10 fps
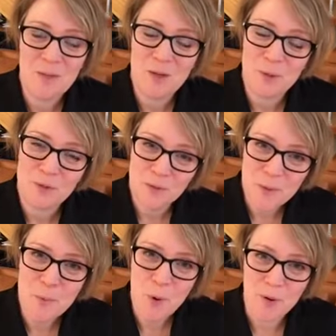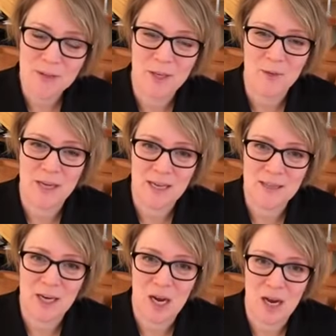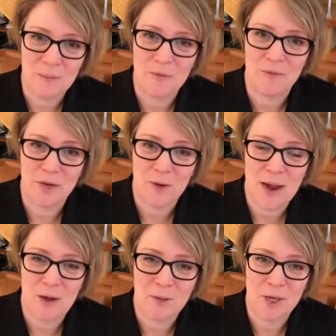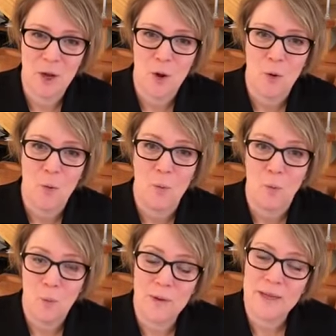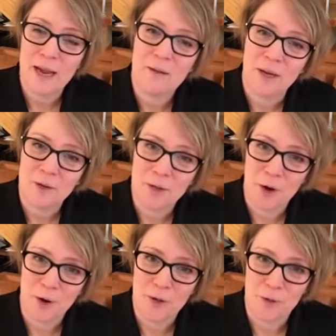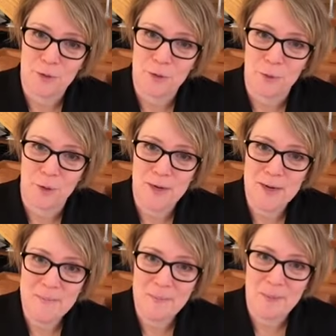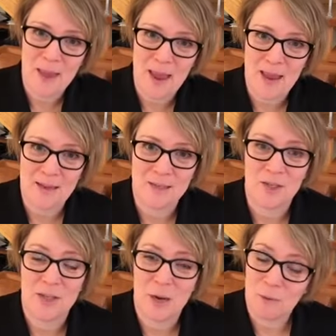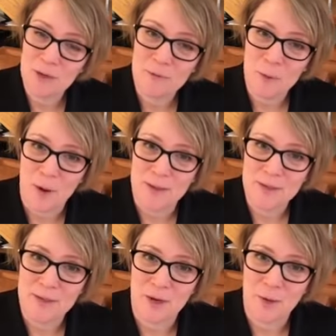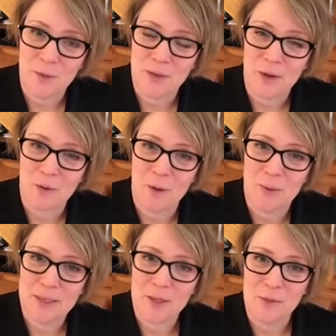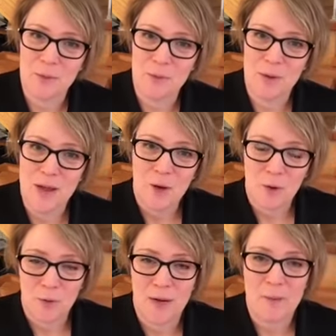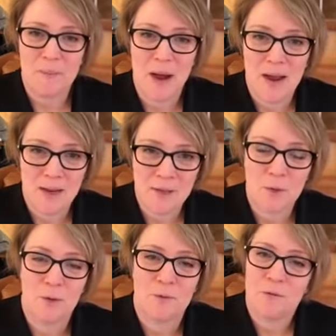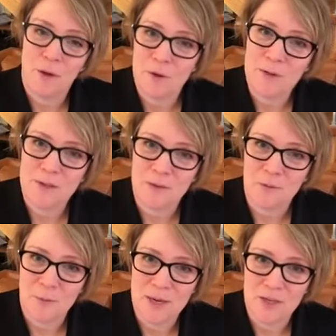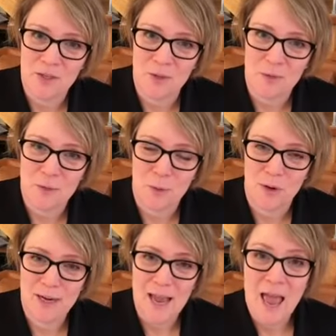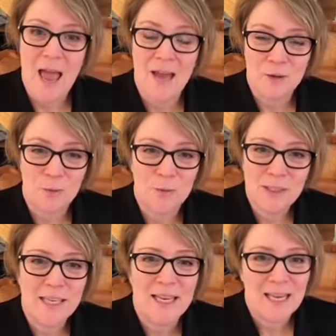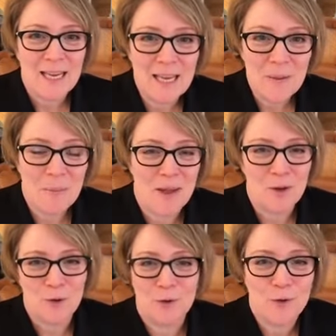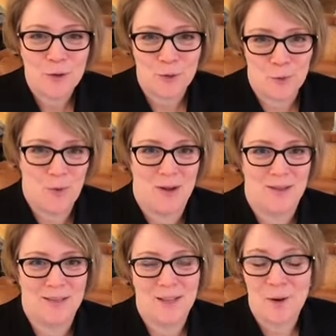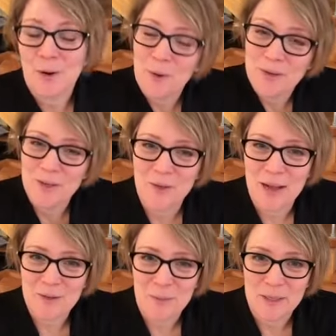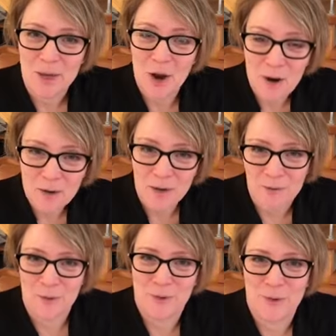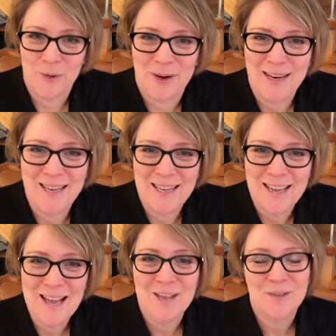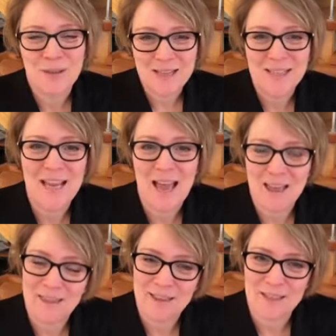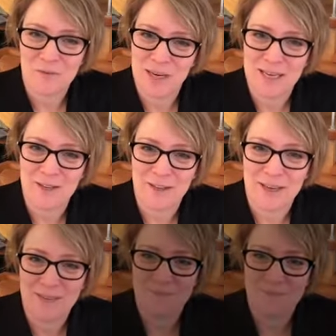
So it's very important that you take the time to figure out what the outliers are in your story and to get rid of the ones that are going to create bias or false information in your story, and to really keep and nurture the ones that are going to turn out to be the heart of your story. So that's the ethics of data cleaning.